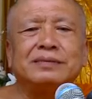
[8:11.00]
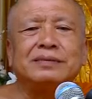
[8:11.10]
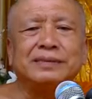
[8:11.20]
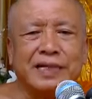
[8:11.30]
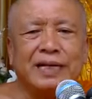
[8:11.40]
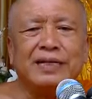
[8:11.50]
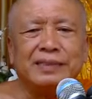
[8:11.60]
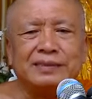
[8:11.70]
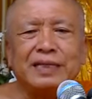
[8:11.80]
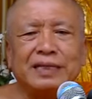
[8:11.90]
Sense
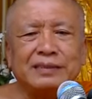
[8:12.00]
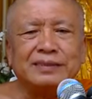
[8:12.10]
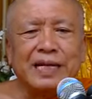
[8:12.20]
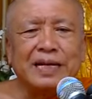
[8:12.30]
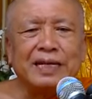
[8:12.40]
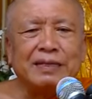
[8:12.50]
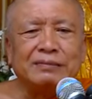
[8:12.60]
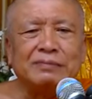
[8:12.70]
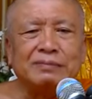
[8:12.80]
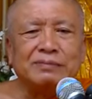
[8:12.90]
is understanding
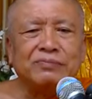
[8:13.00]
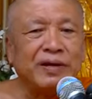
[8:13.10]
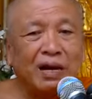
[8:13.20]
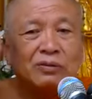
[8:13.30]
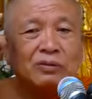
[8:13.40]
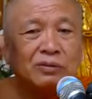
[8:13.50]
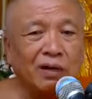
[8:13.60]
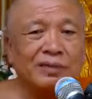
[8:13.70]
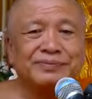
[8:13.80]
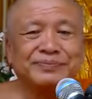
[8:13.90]
without
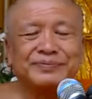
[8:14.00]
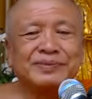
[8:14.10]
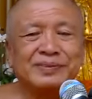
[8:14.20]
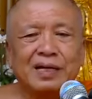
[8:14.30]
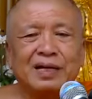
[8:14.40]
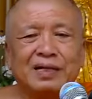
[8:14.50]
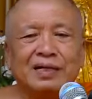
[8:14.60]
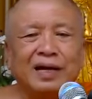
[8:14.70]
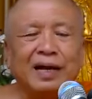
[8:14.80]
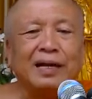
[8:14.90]
thought,
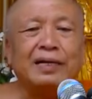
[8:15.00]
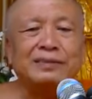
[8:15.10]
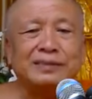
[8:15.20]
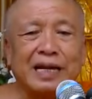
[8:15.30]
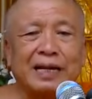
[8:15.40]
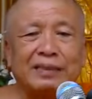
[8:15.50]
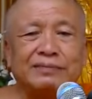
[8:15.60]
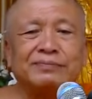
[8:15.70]
understanding.